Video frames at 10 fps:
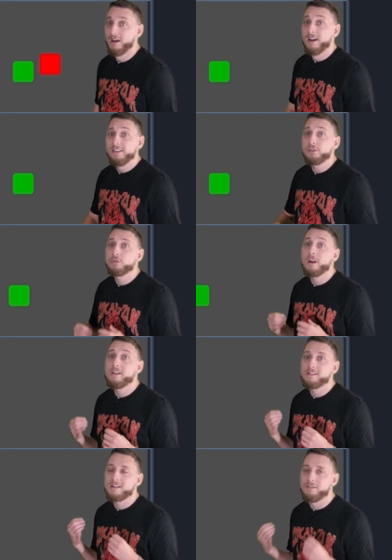This
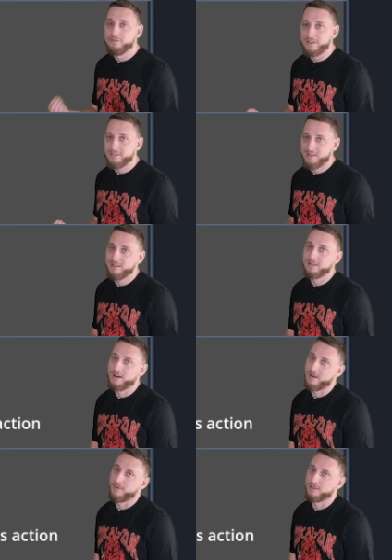creates a convincing
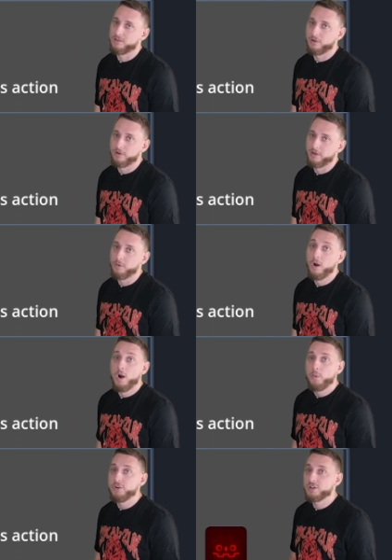dynamic tutorial
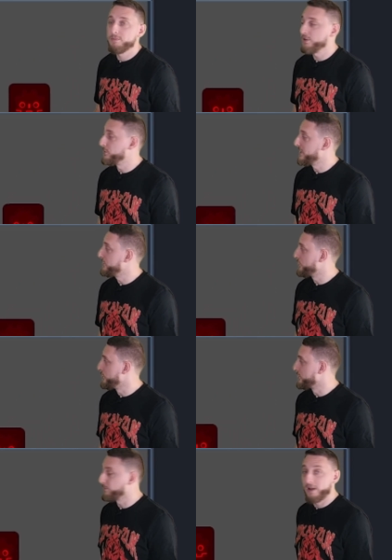which can be used to
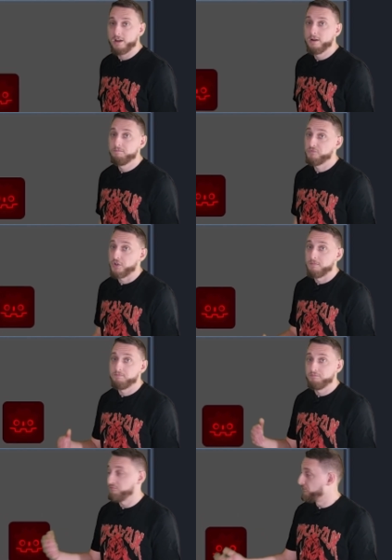introduce the player to
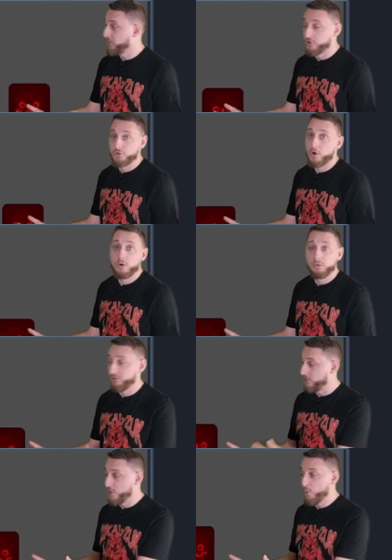
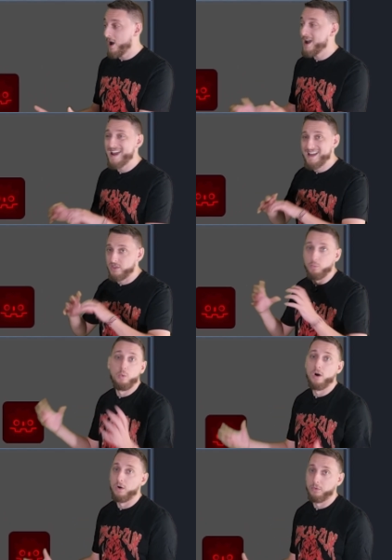controls, UI and the
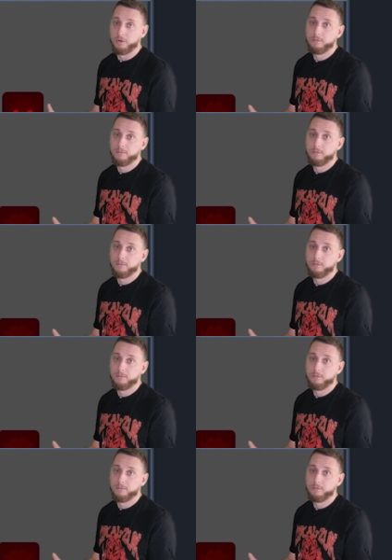world.